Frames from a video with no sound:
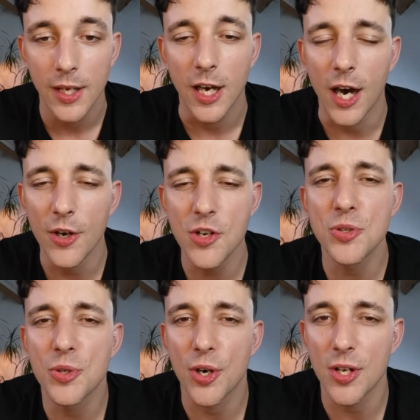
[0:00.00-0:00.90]
How do
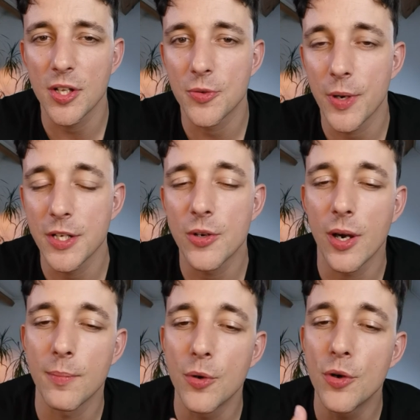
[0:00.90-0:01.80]
you call it when you
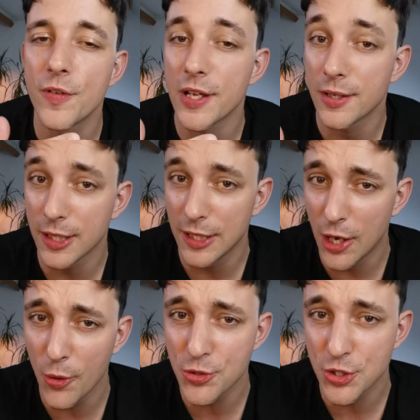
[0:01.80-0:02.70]
are moving
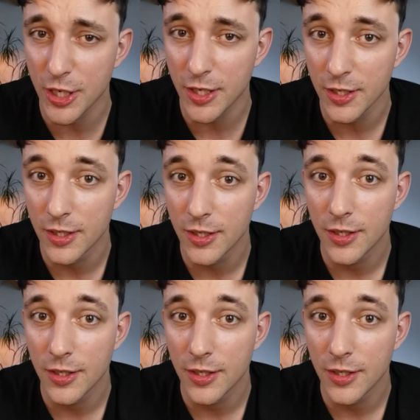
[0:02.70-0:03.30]
closer